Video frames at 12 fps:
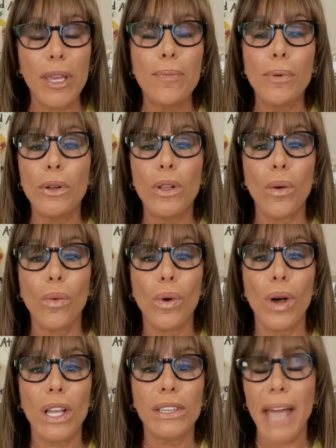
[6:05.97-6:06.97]
People
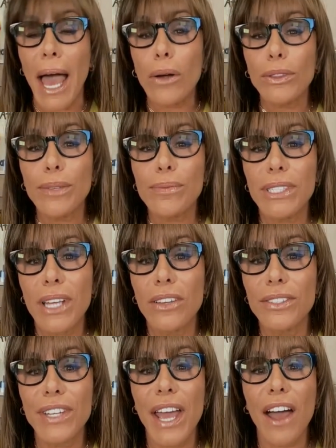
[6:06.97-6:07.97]
allowed themselves to